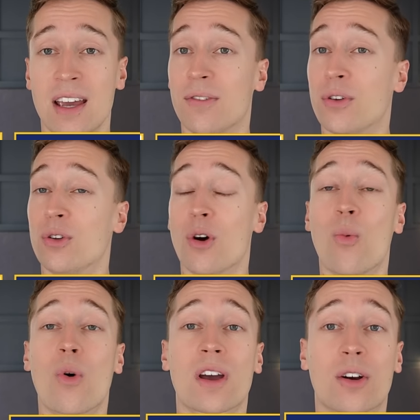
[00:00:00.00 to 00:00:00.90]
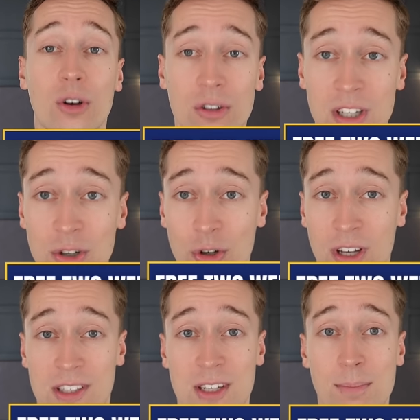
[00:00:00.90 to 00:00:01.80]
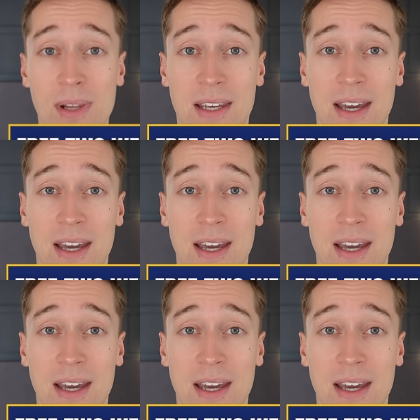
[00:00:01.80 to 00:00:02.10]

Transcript: If you don't want to continue, you can simply